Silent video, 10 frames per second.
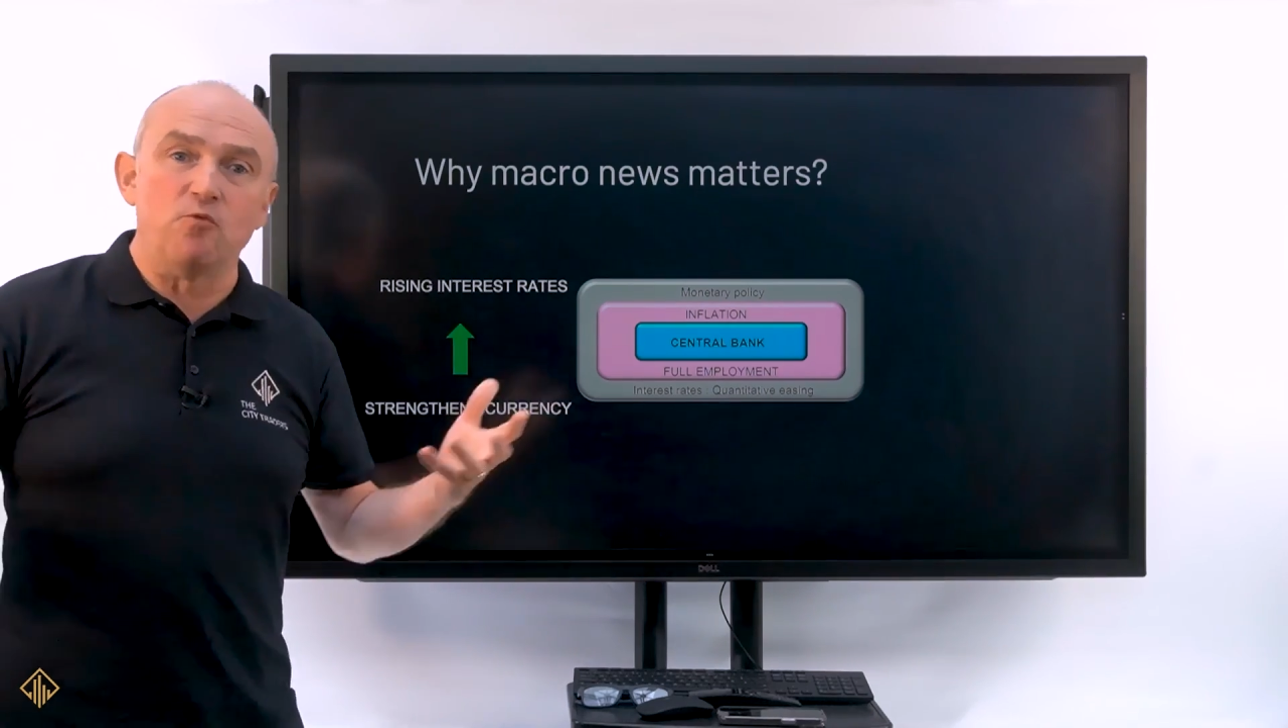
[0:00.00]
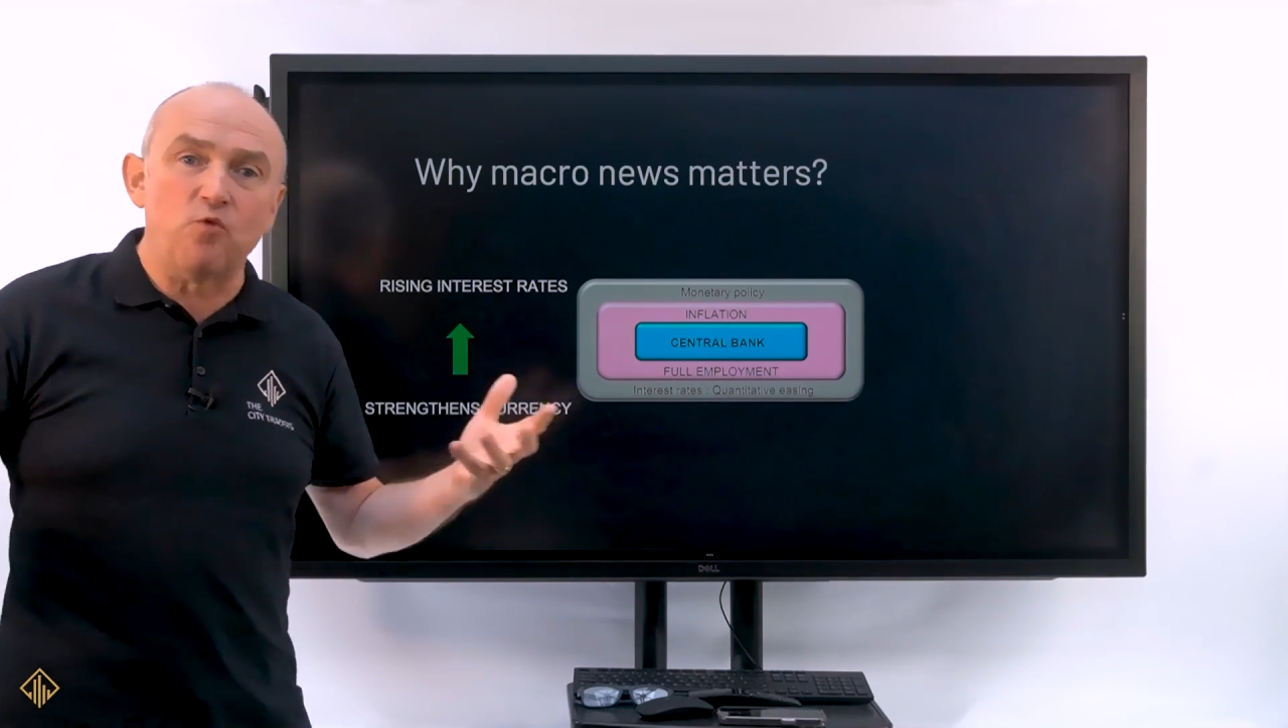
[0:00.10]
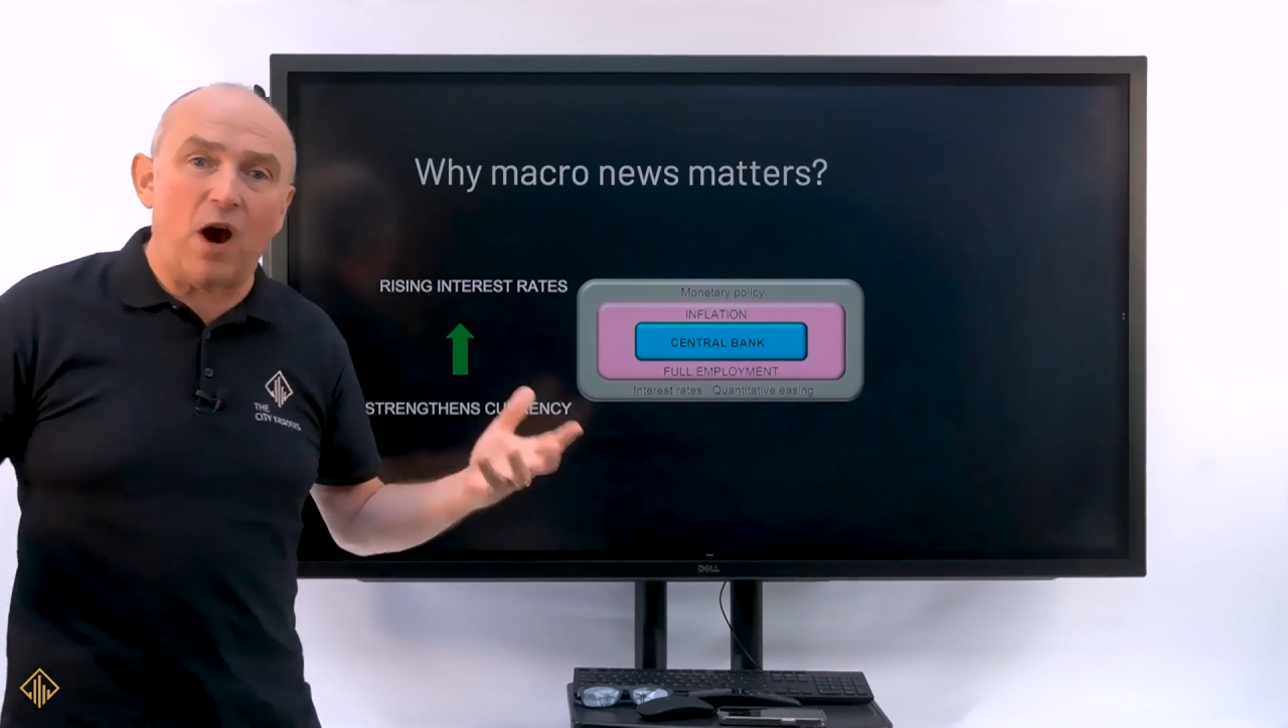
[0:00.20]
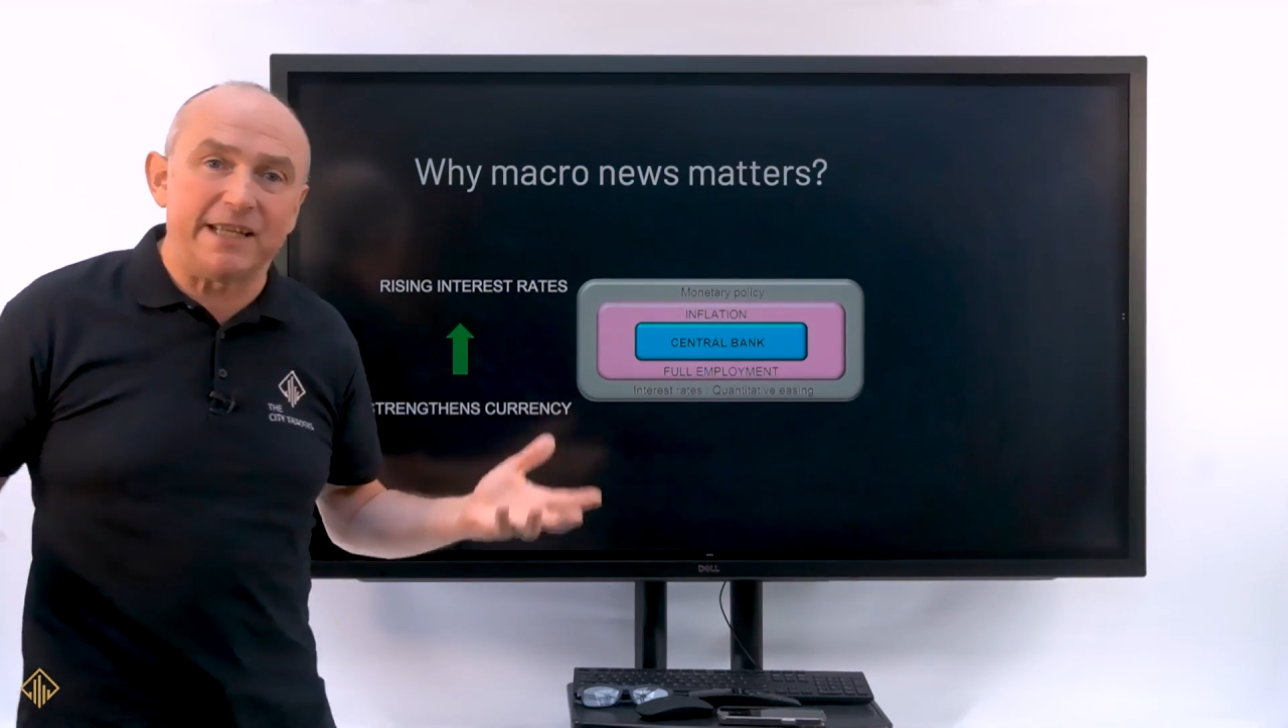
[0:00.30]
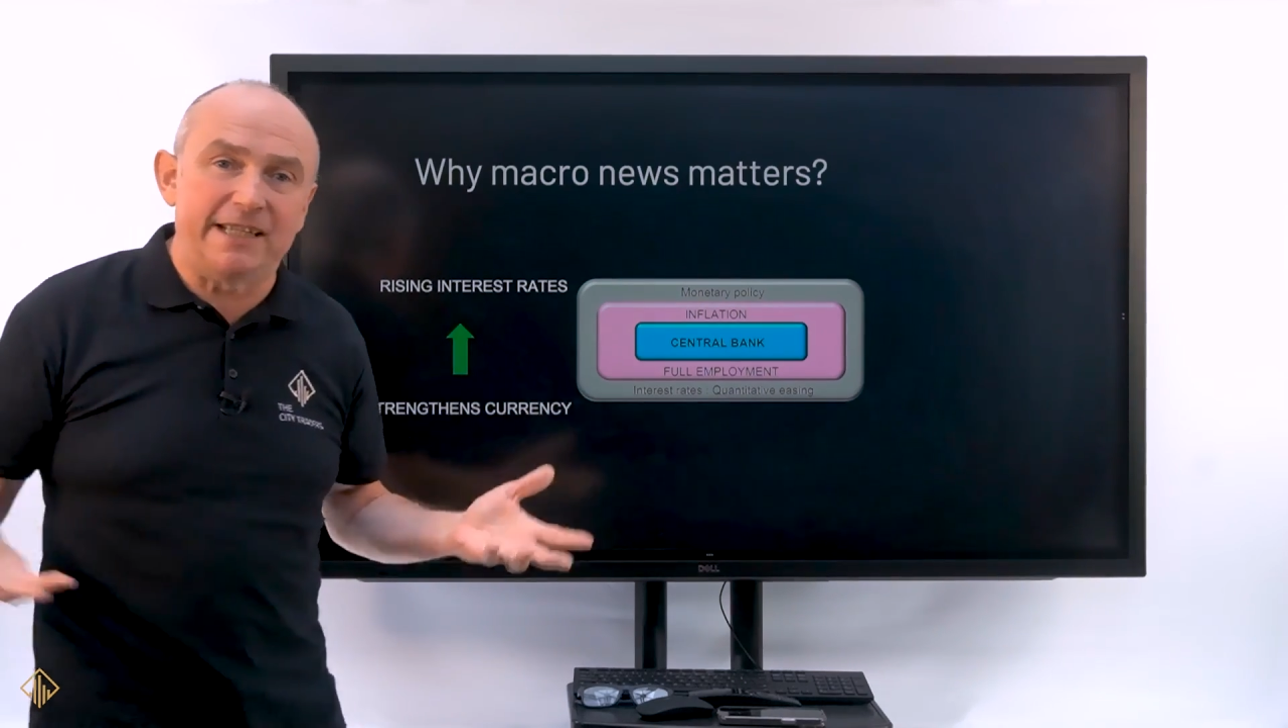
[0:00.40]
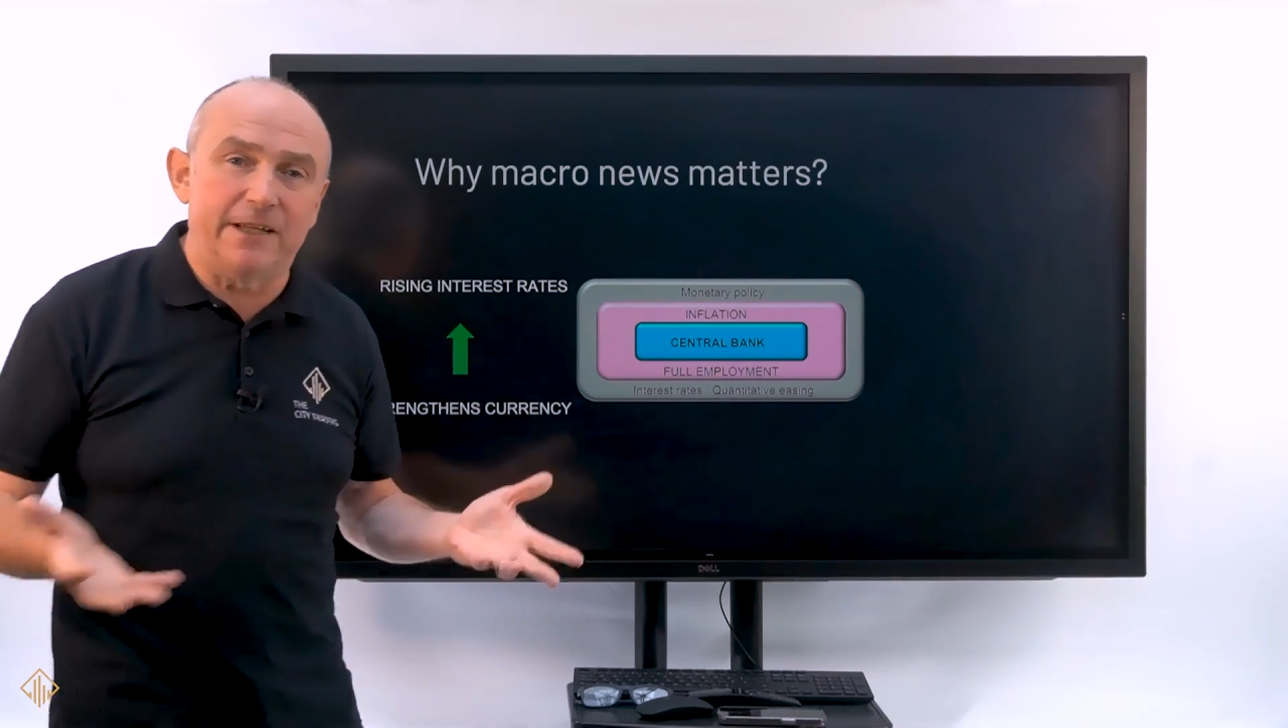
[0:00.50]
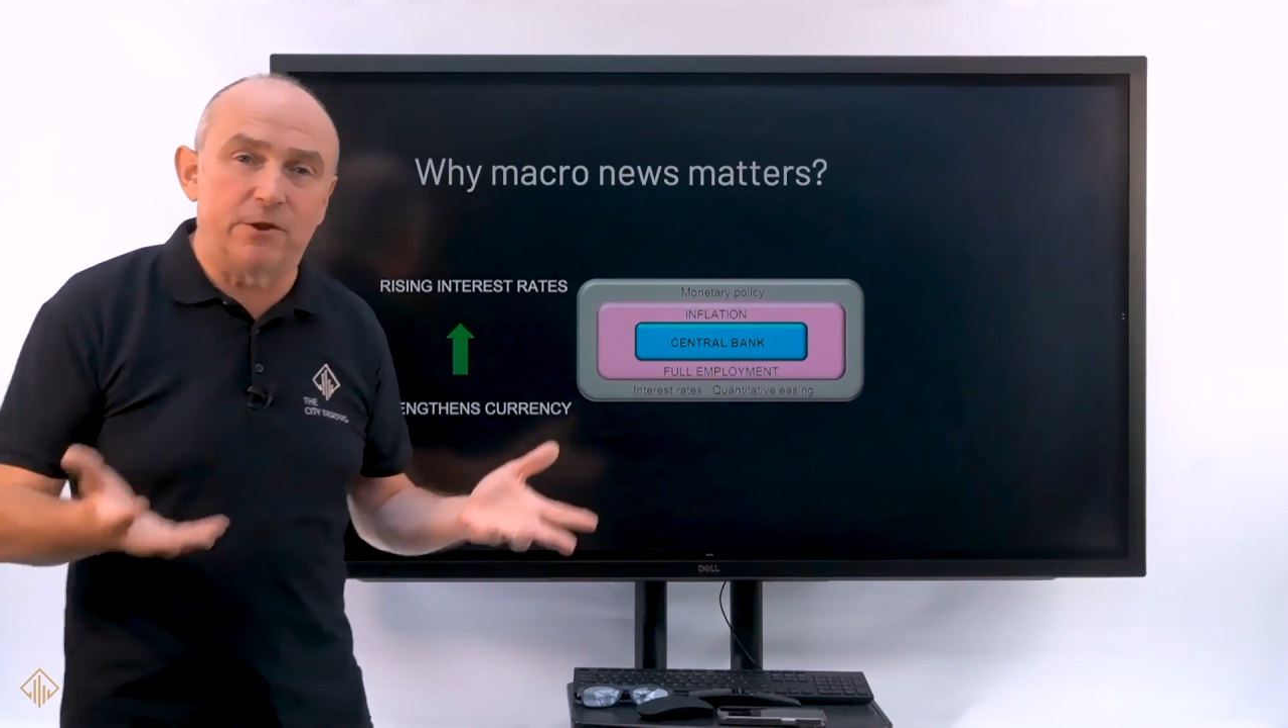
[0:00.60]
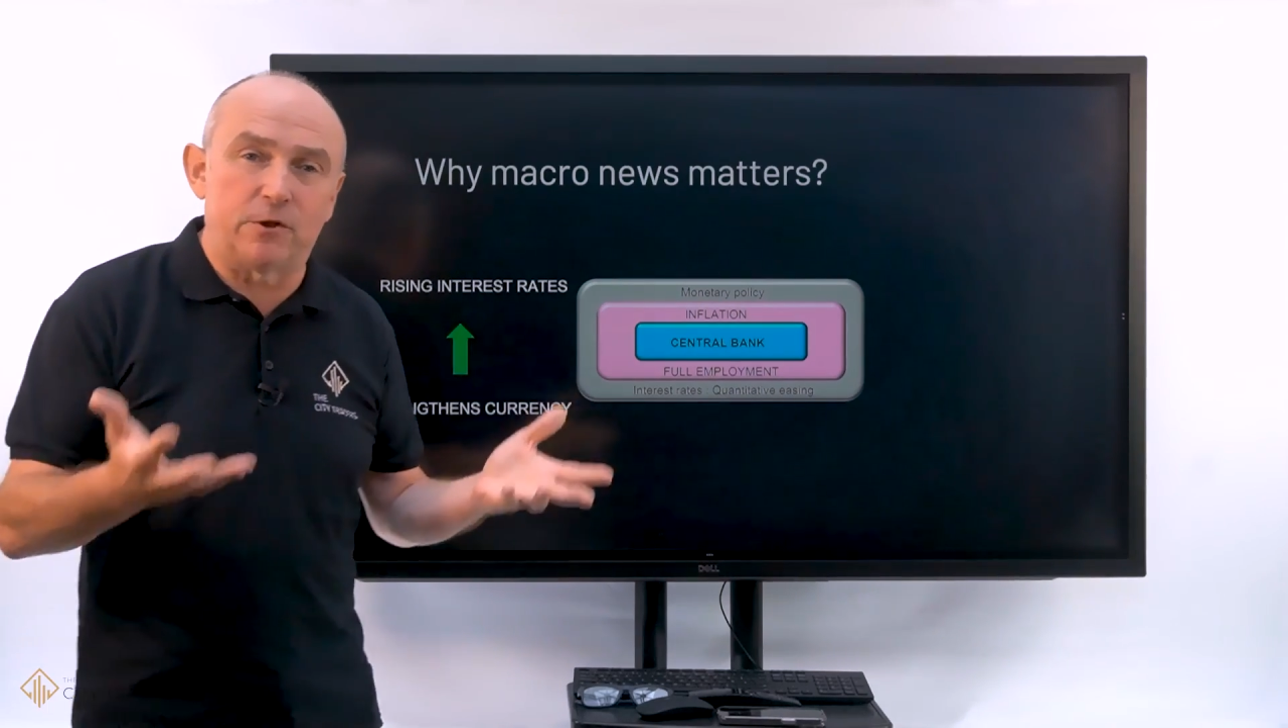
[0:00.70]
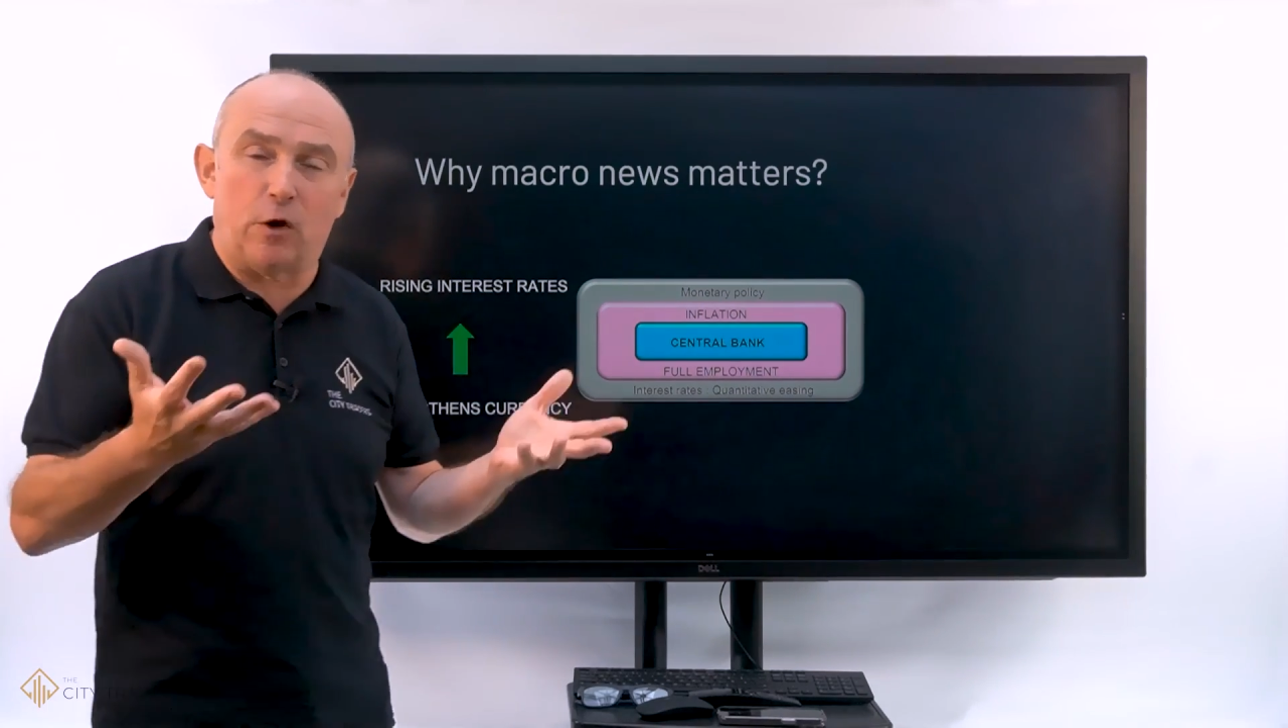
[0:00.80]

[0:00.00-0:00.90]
rising interest